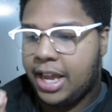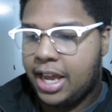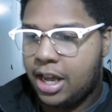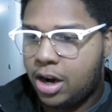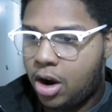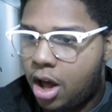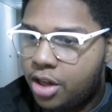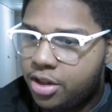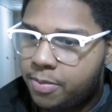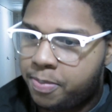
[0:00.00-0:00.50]
get
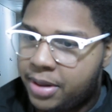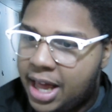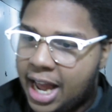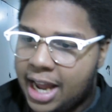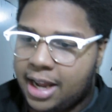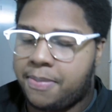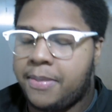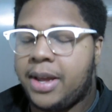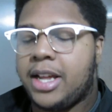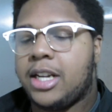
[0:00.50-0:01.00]
all the
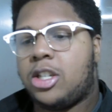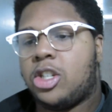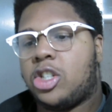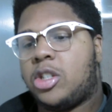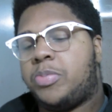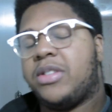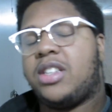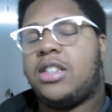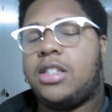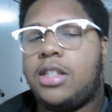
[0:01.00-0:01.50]
black men to
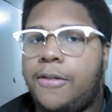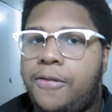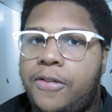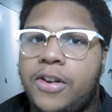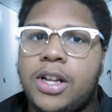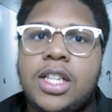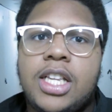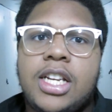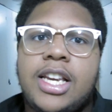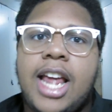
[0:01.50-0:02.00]

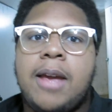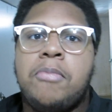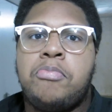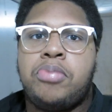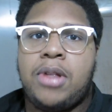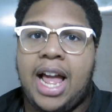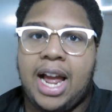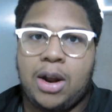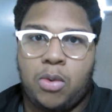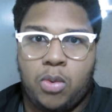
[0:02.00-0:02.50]
specifically date
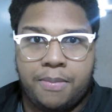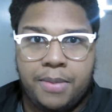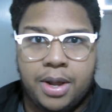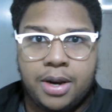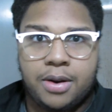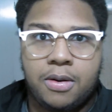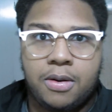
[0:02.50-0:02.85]
black women,